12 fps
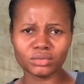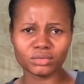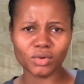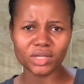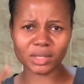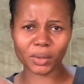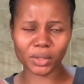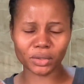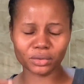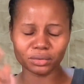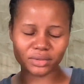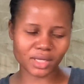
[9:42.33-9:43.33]
What's that one
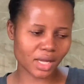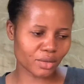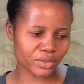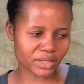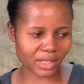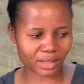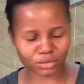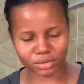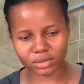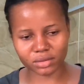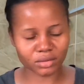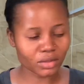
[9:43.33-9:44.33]
called? I always get
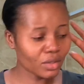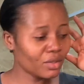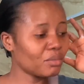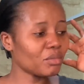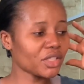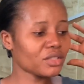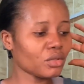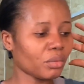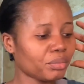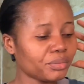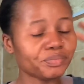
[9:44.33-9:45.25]
those mixed up.